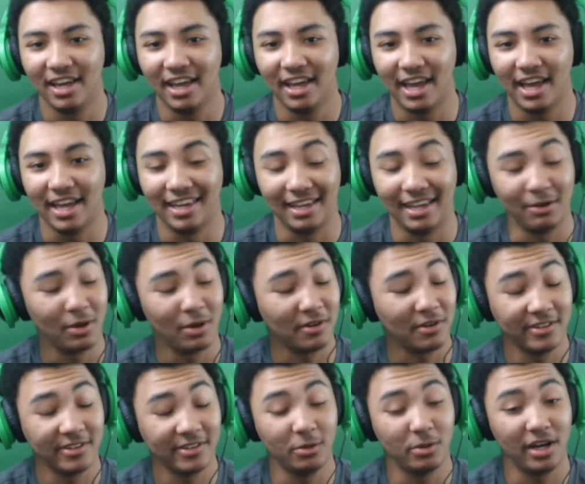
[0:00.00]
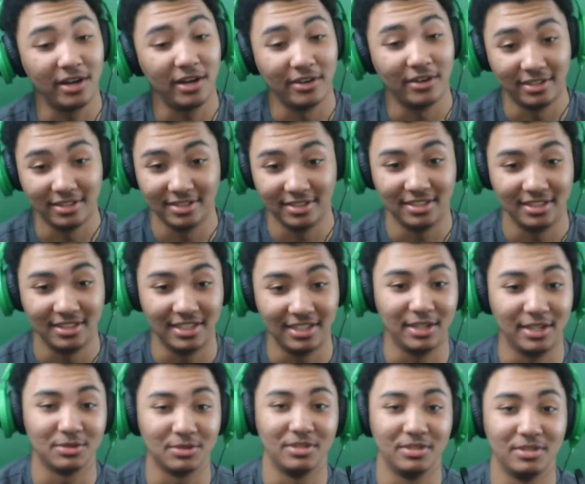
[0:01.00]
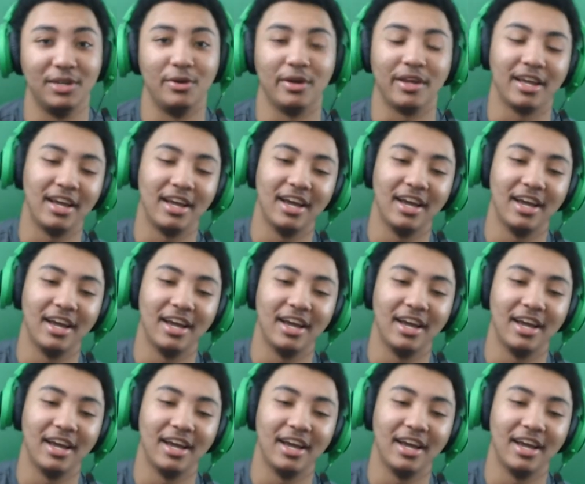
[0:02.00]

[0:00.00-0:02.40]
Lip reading: and they work really well. He knows what he's doing.